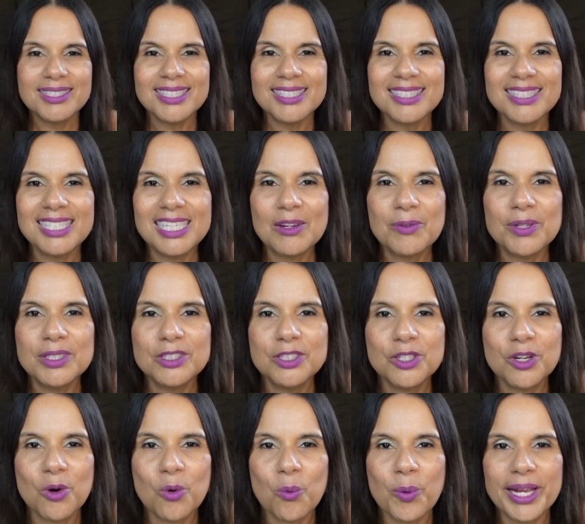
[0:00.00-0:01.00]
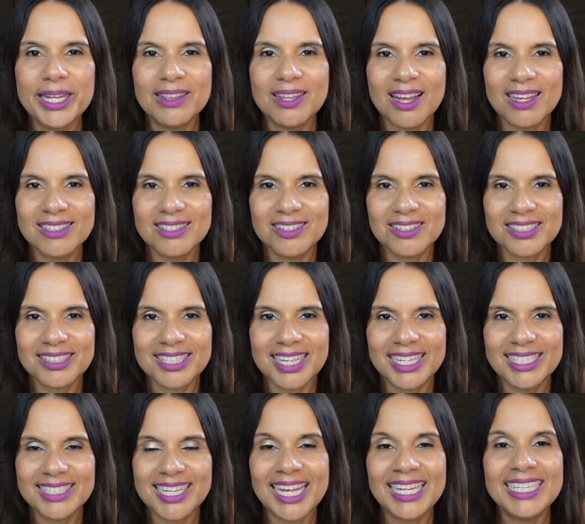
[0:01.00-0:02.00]
the secret to your weight loss
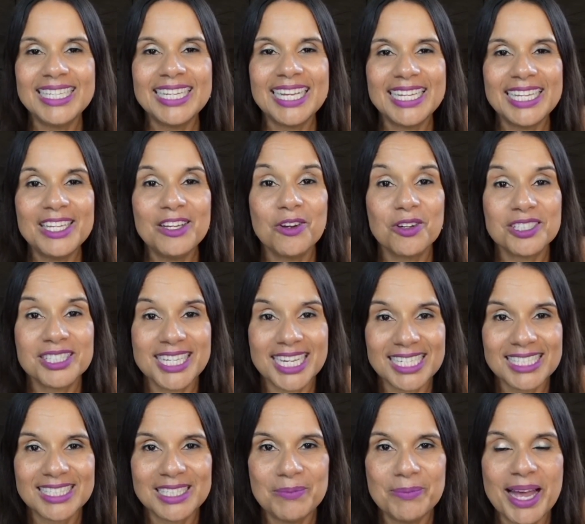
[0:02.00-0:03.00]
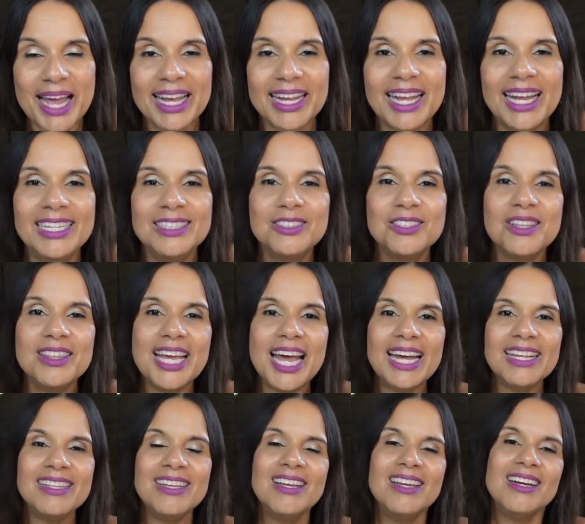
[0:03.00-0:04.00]
success and getting your sexy back? And to
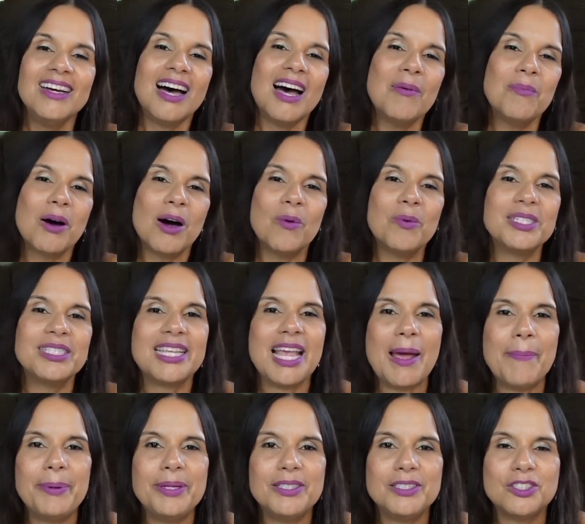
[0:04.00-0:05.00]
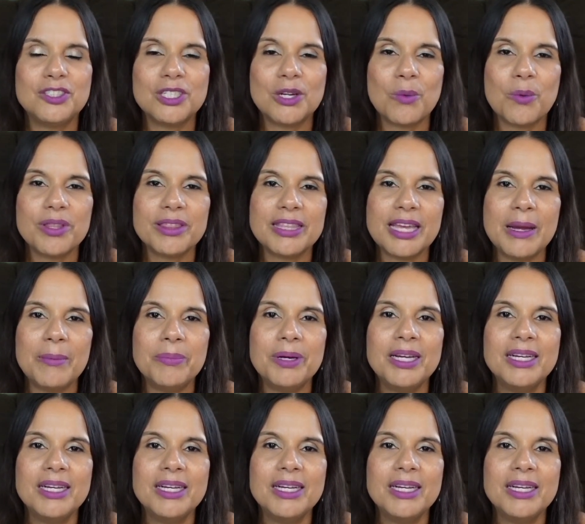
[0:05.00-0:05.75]
that, I'm always happy to share with them